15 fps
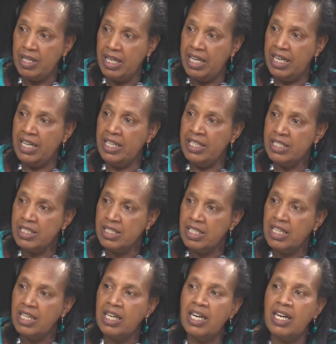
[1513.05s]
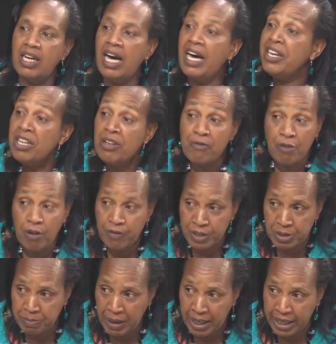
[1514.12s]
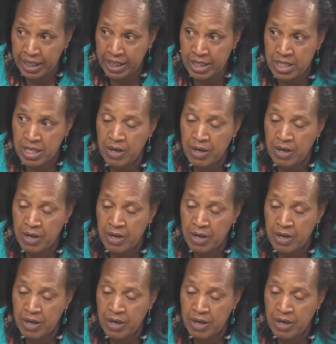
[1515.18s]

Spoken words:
and an involved parent.